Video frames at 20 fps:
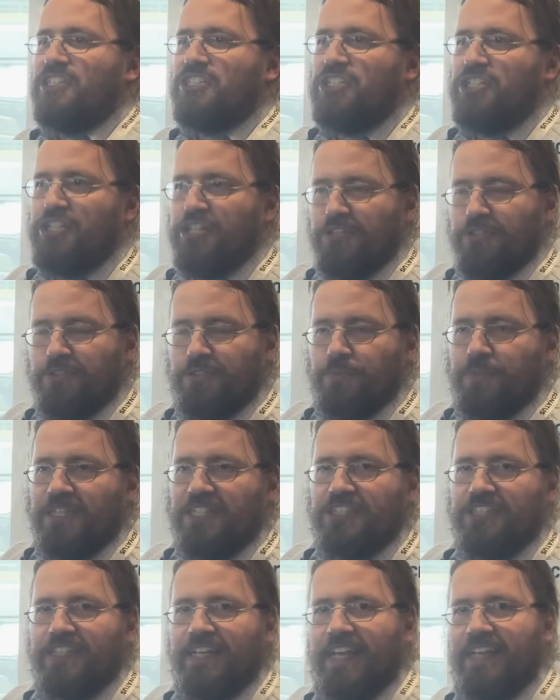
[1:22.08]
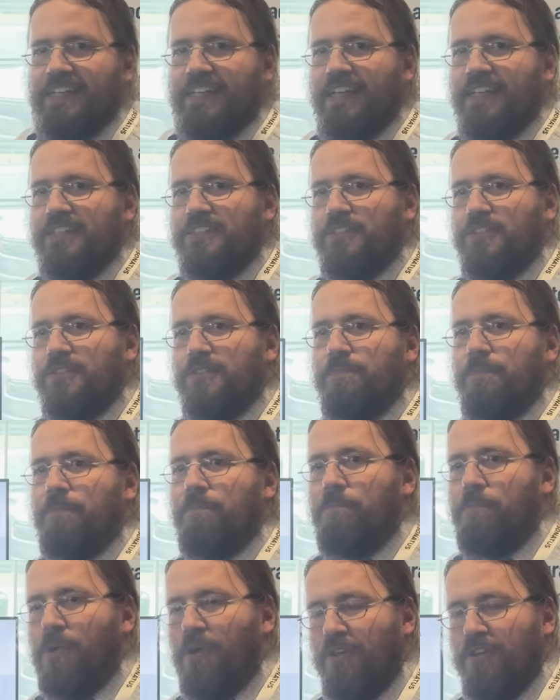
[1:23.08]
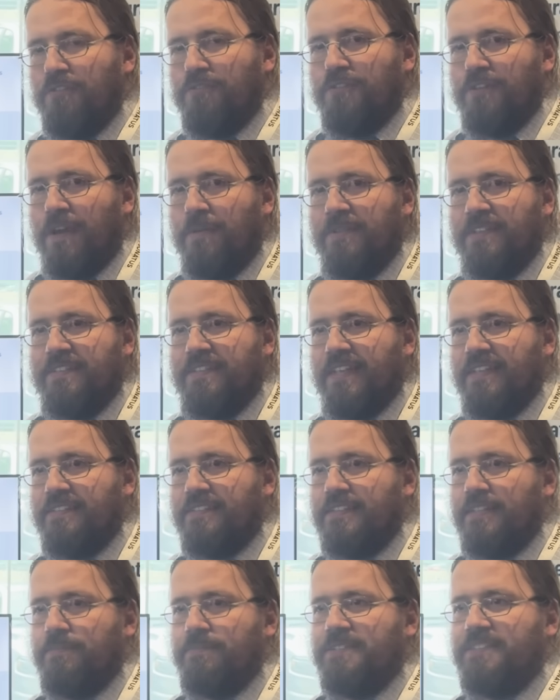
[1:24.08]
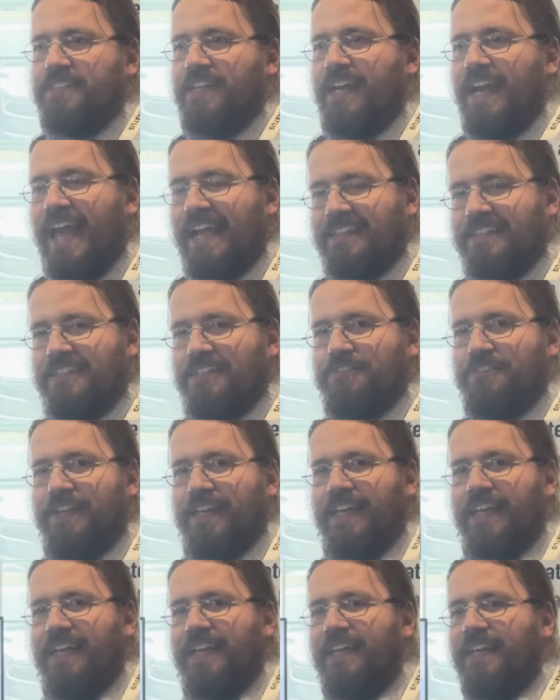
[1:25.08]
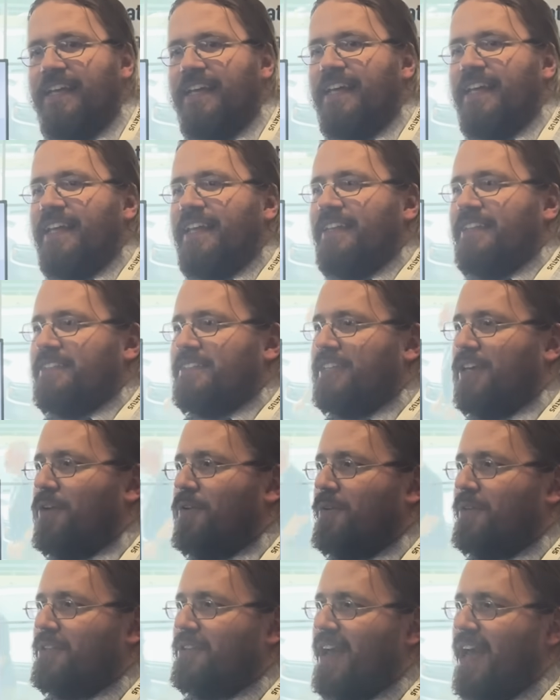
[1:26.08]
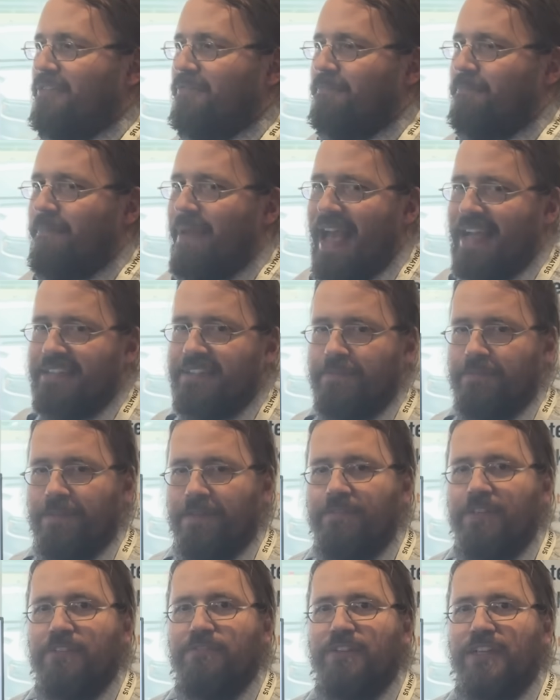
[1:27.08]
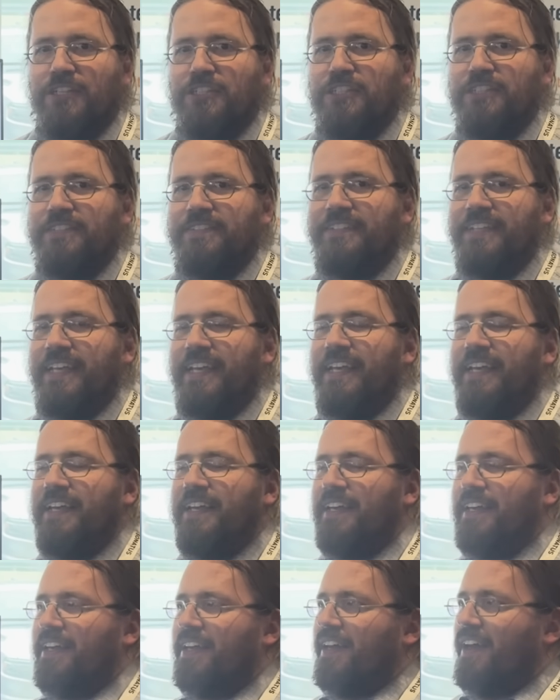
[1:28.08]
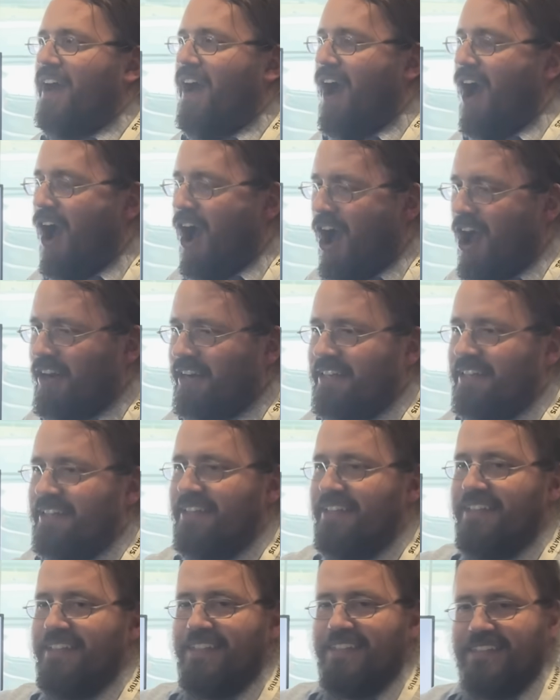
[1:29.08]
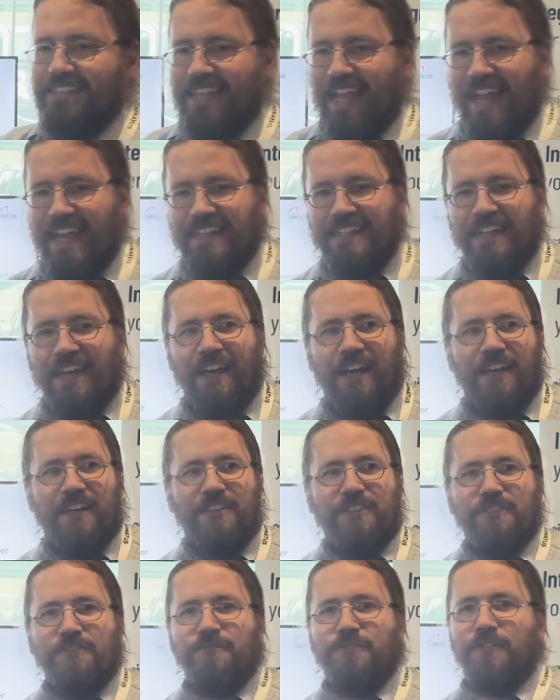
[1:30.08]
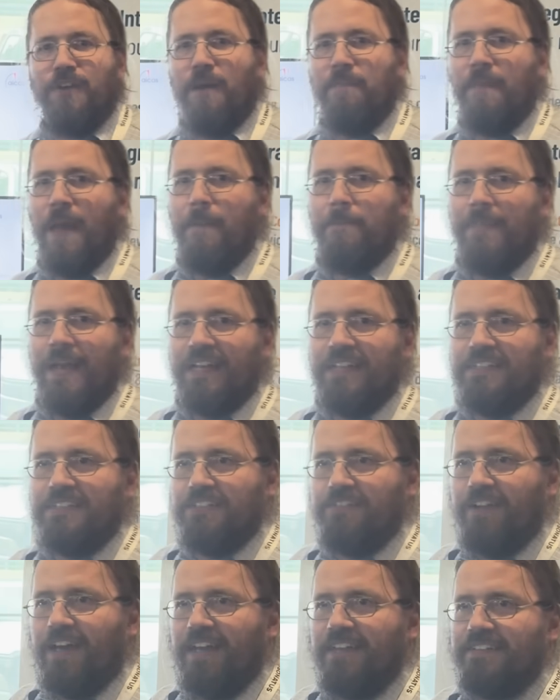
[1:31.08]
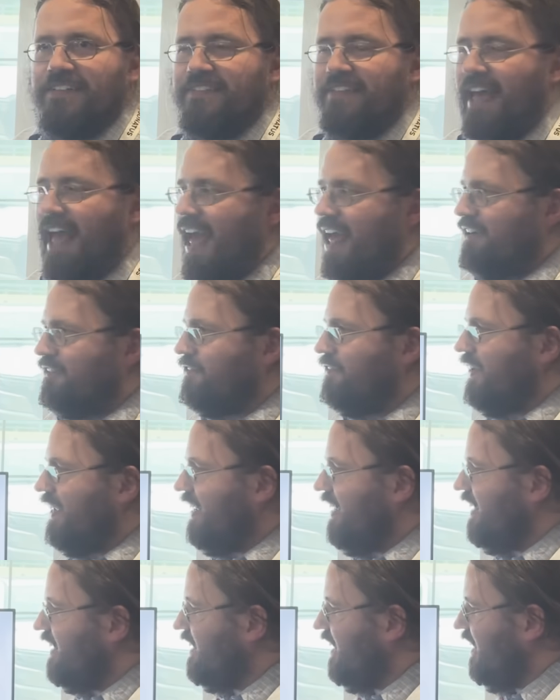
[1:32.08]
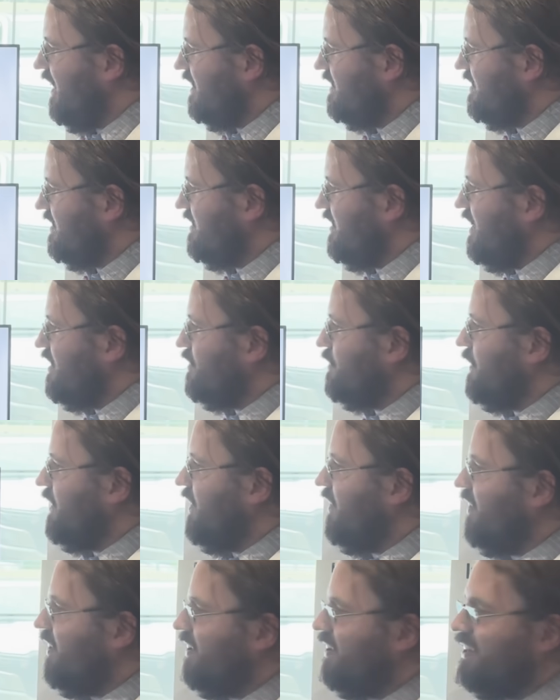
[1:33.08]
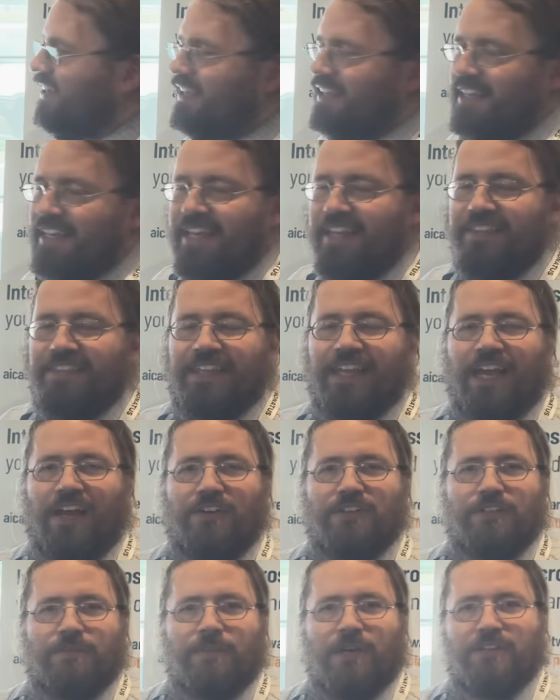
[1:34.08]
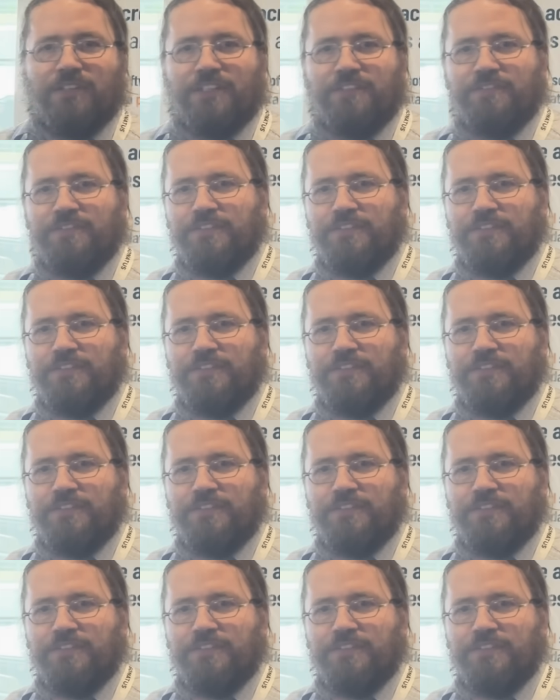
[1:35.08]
choose which data to pull from a system selectively, so to have maximum efficiency on data from embedded devices and vehicles since we are in the automotive